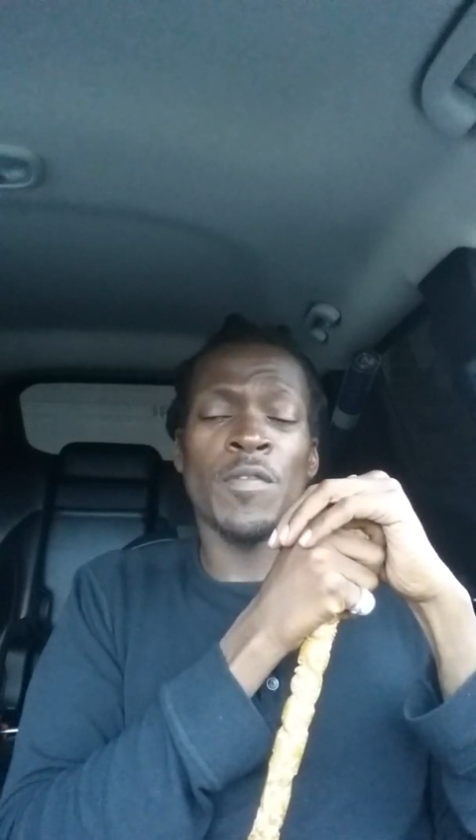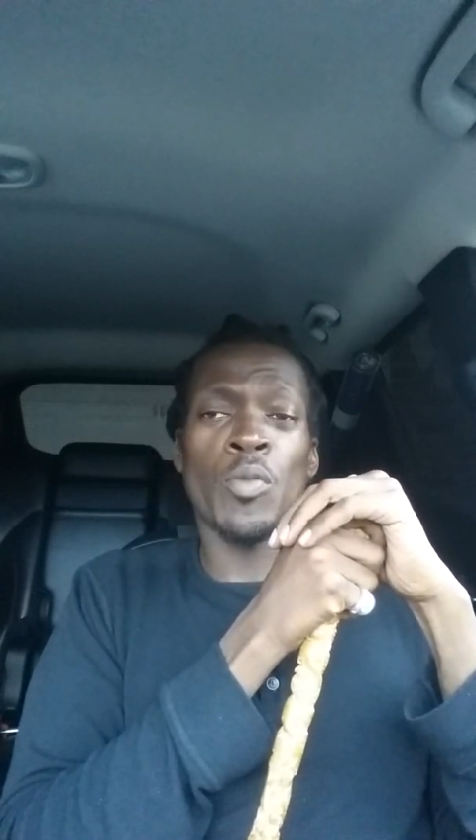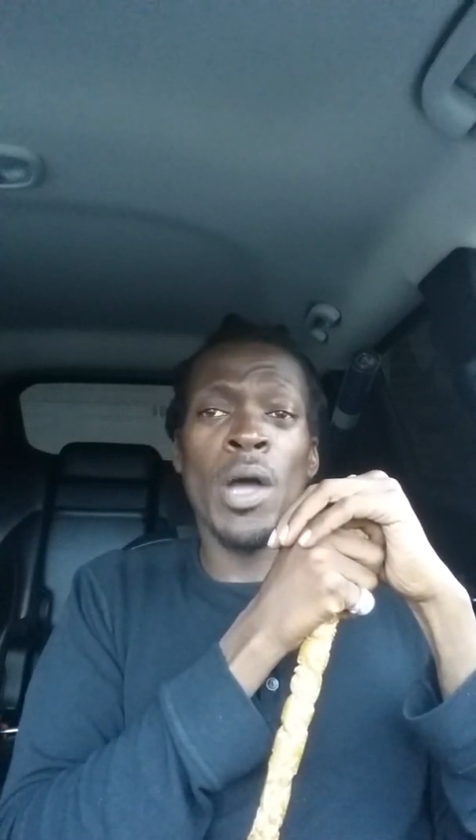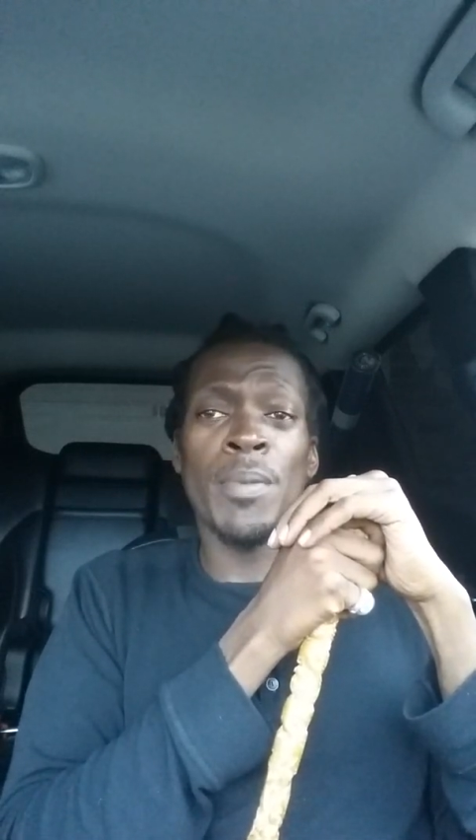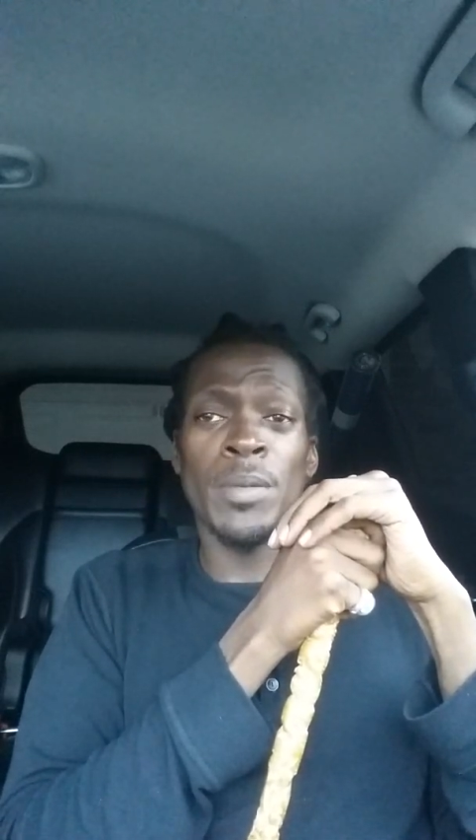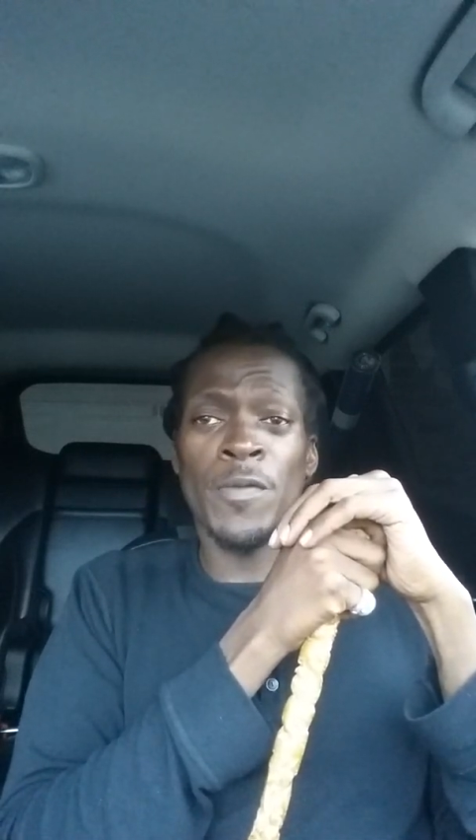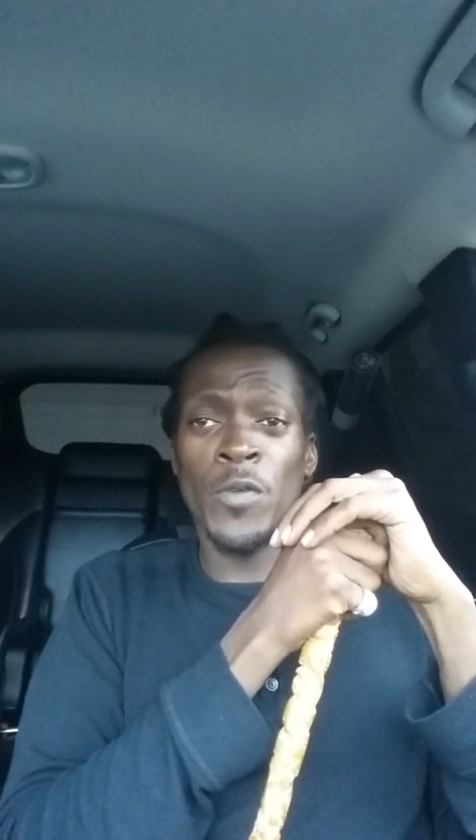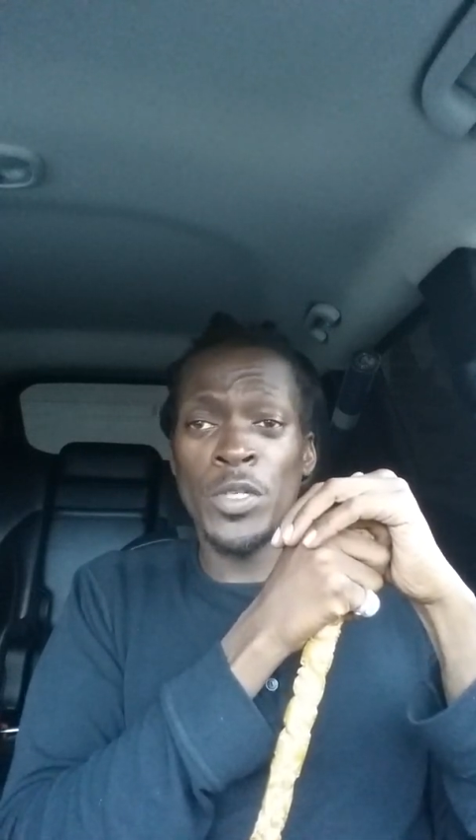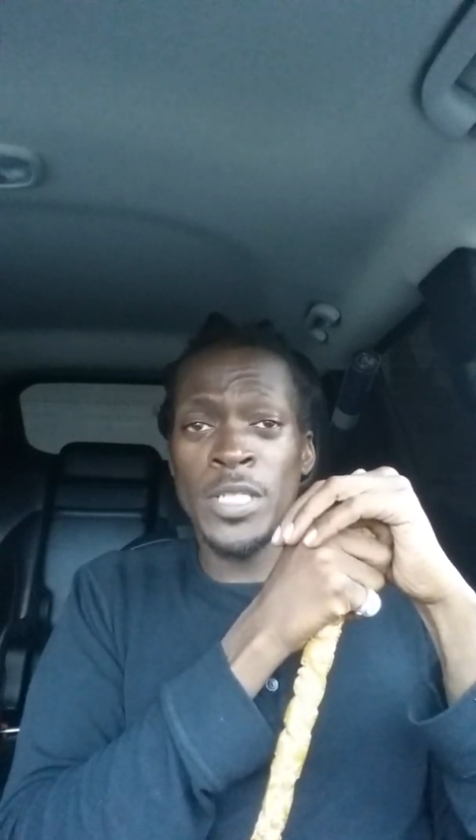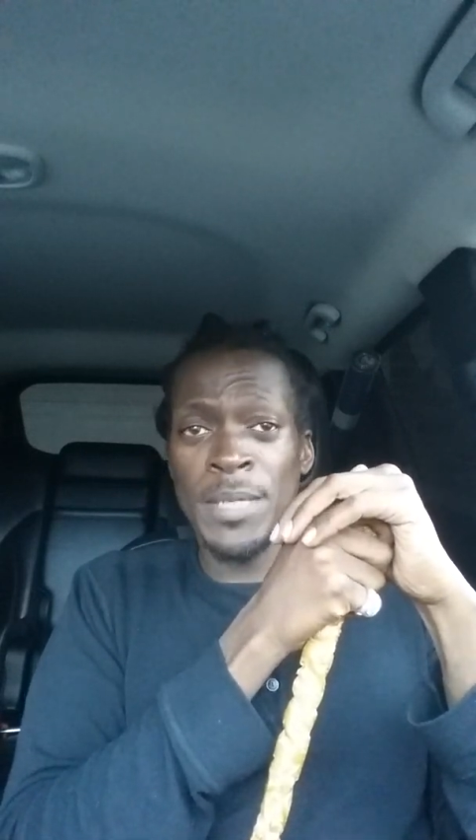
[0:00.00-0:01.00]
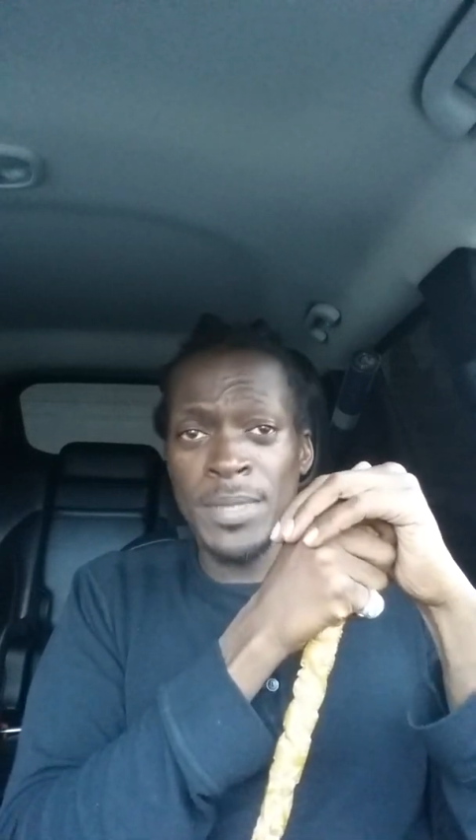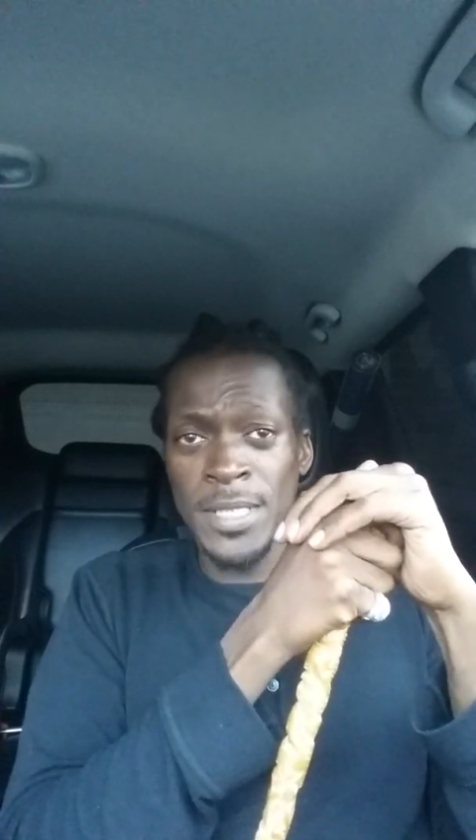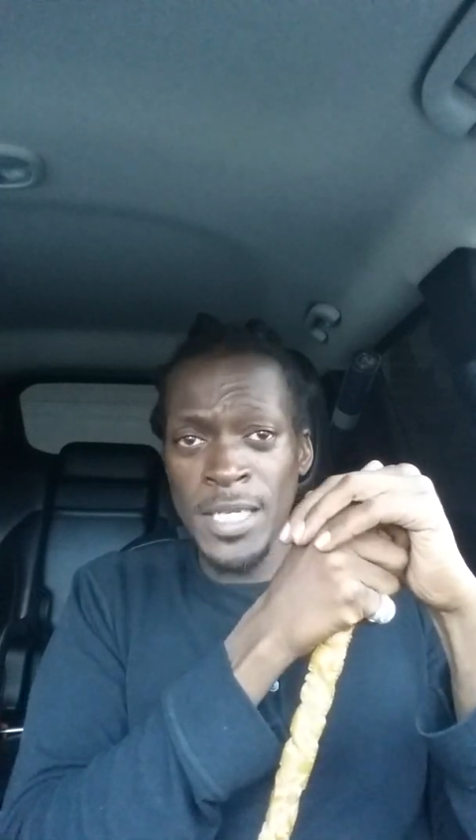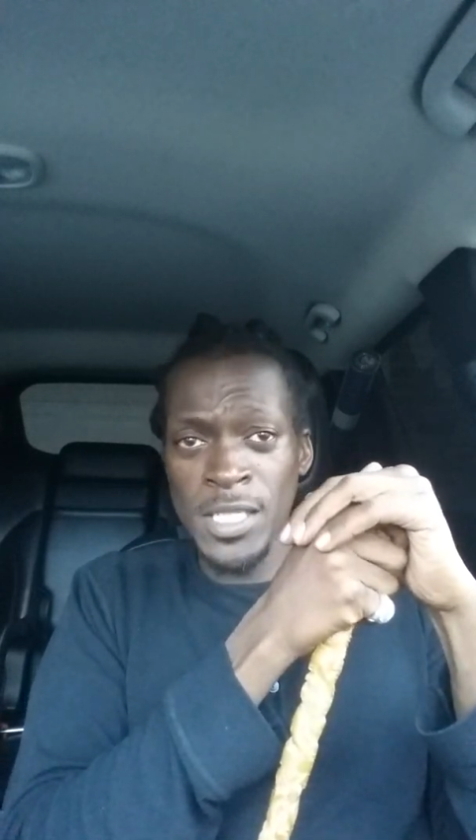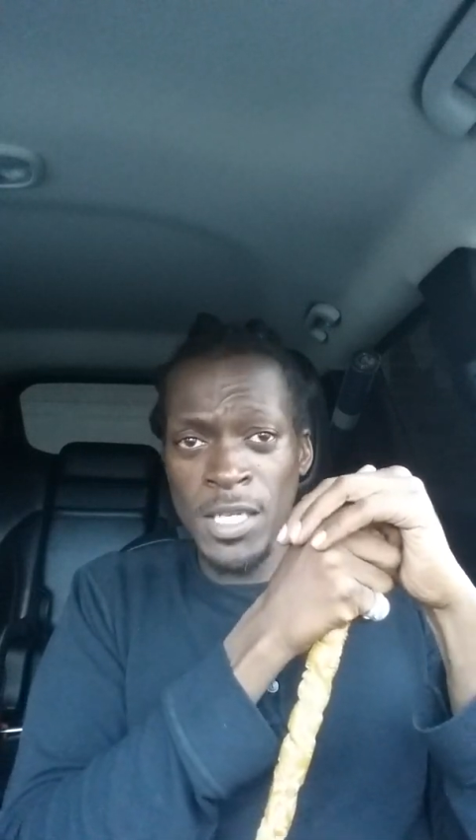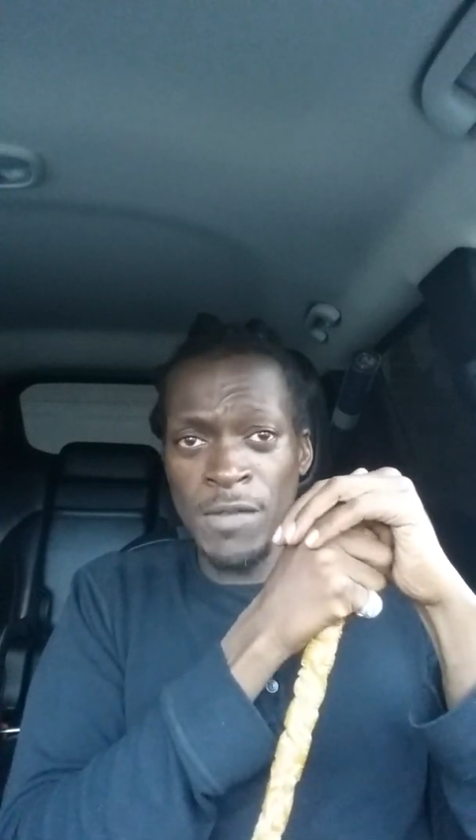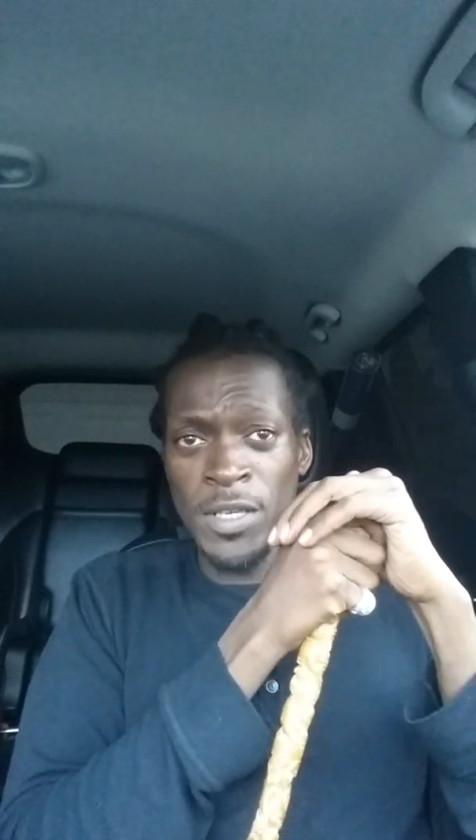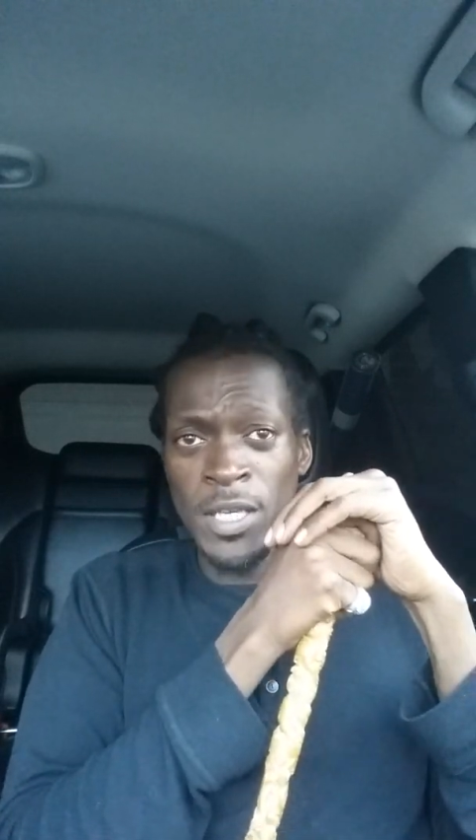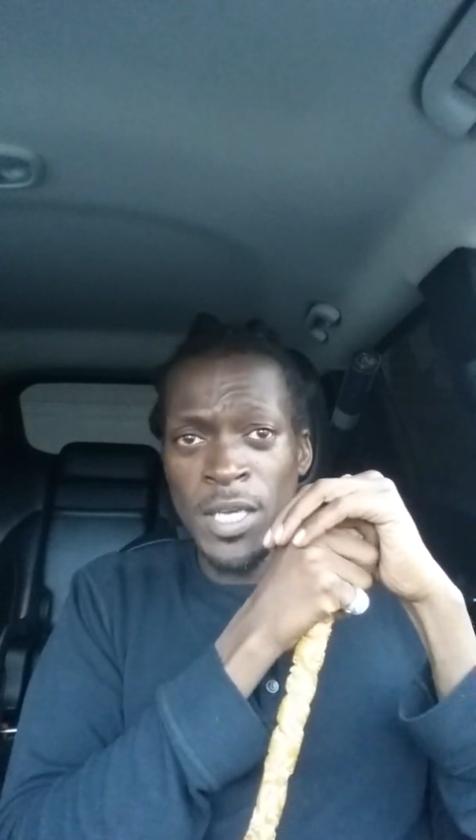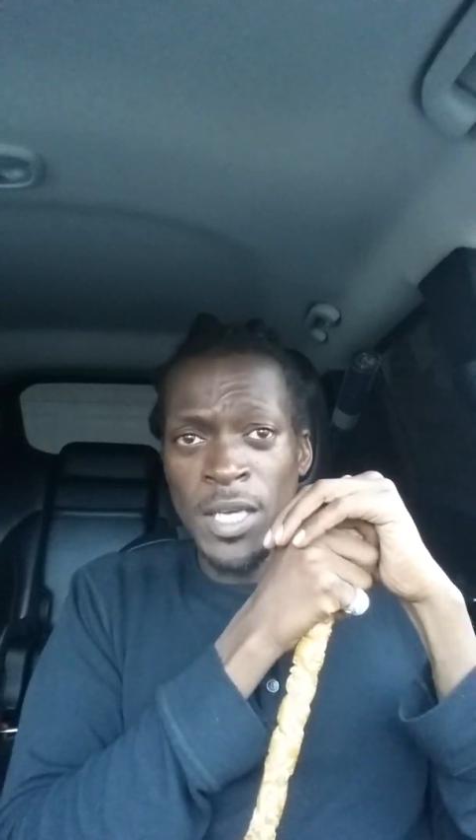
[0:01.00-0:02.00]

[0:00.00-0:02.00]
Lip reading: a property before you take possession of it.